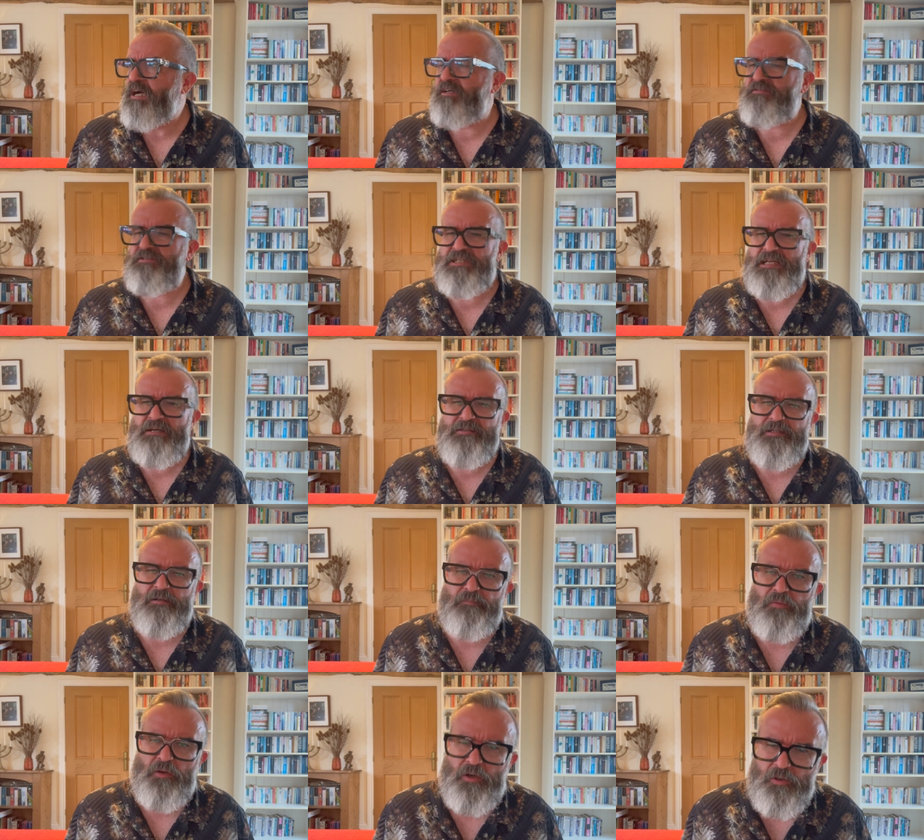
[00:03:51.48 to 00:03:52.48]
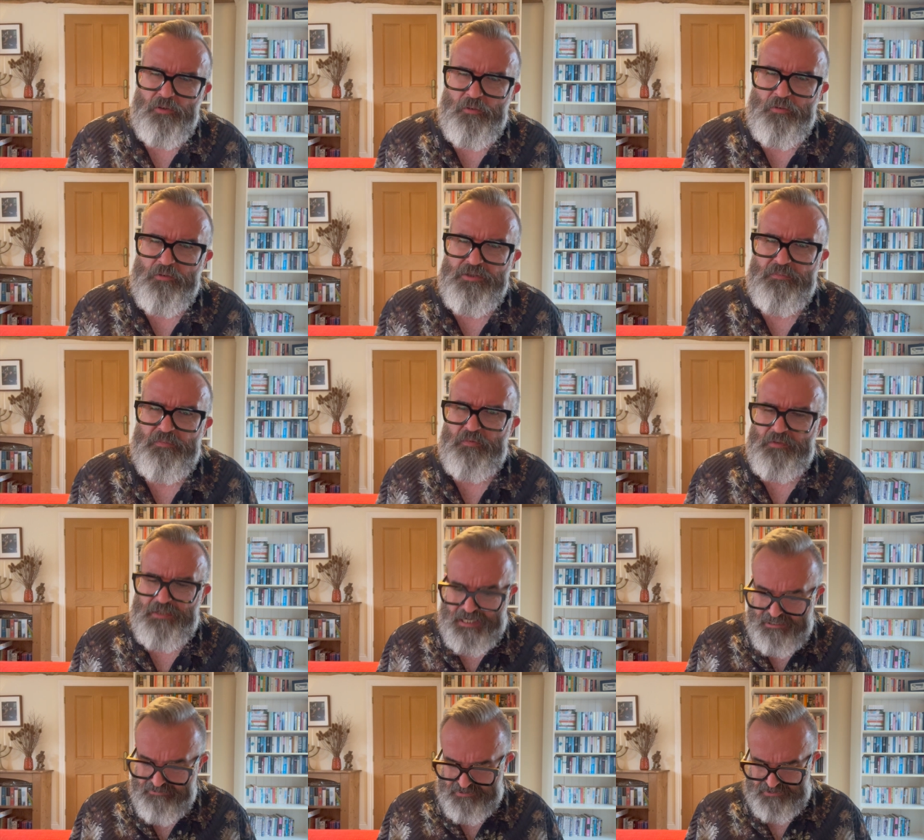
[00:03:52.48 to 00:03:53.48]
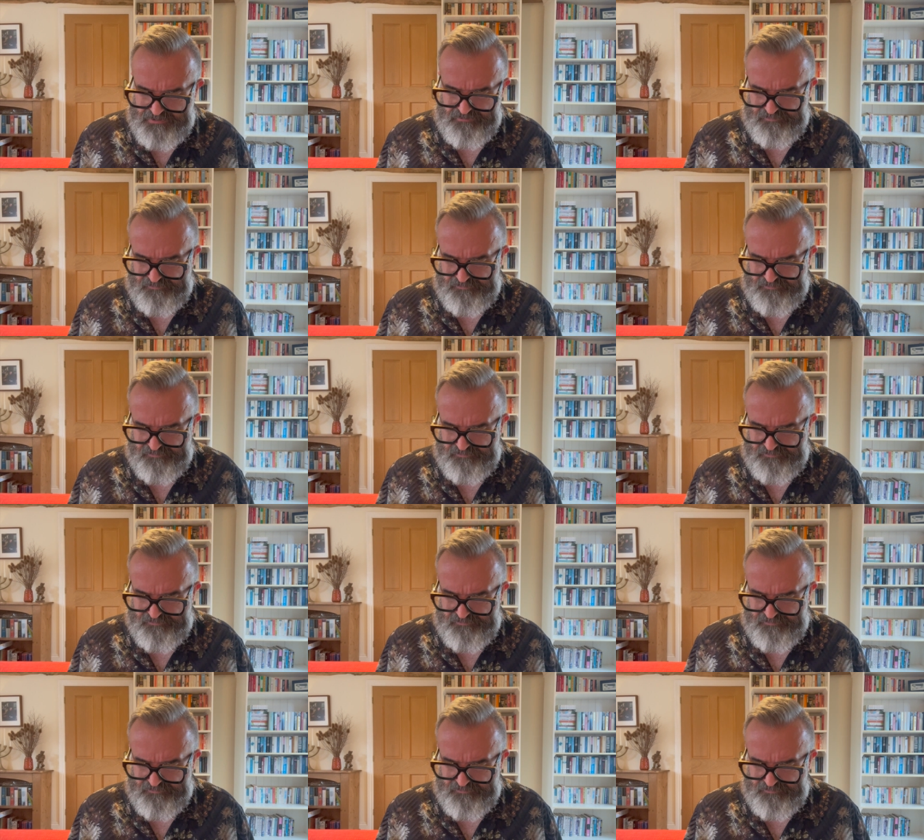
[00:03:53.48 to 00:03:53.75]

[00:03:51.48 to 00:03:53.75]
see him as a plausible character, if